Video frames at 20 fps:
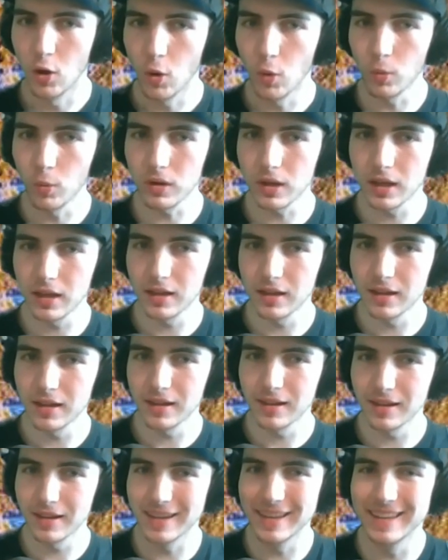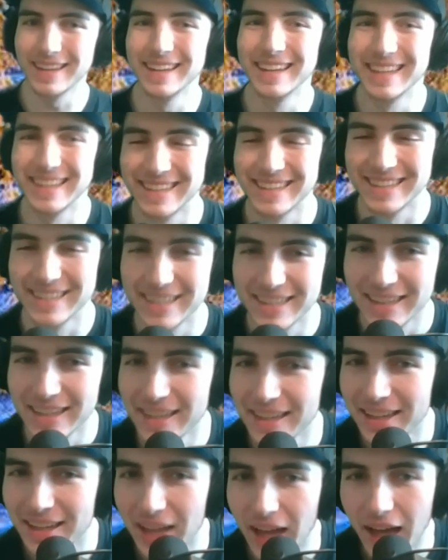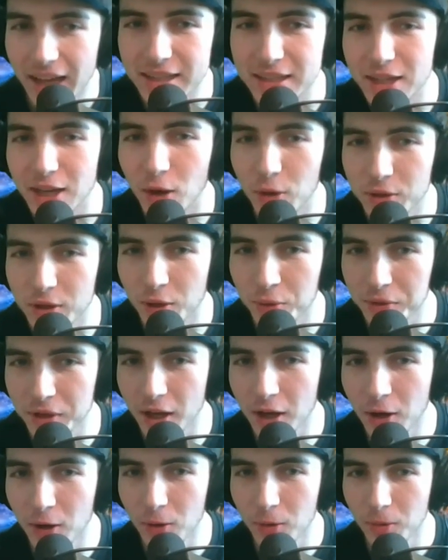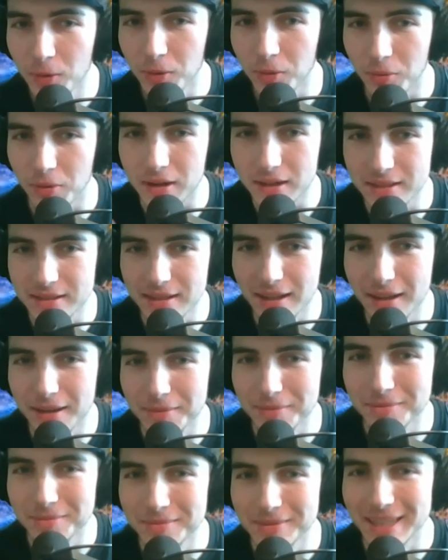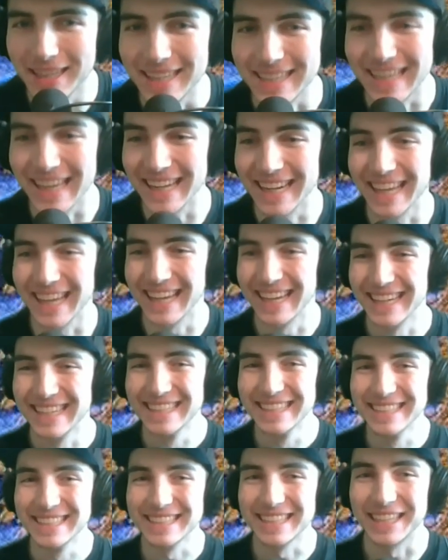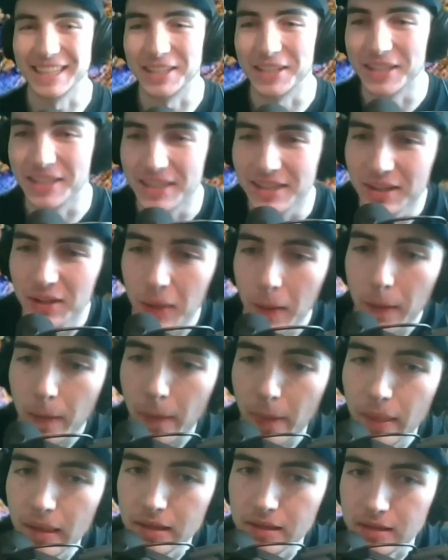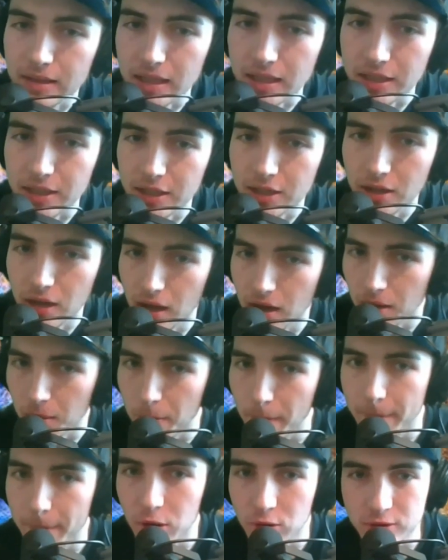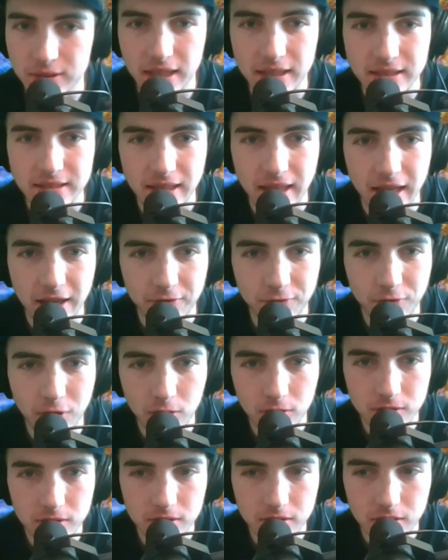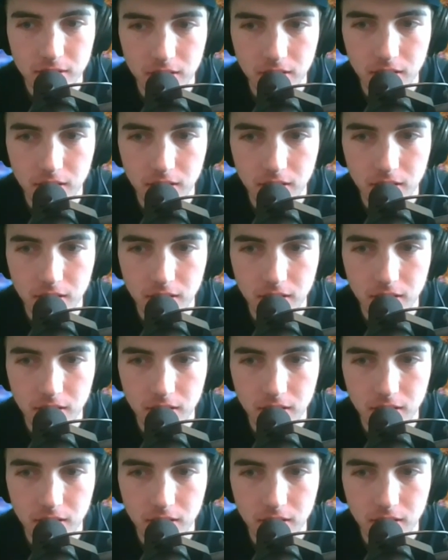Wee! Yo yo yo! What is up? can it, can you can you hear both sides of the headphones?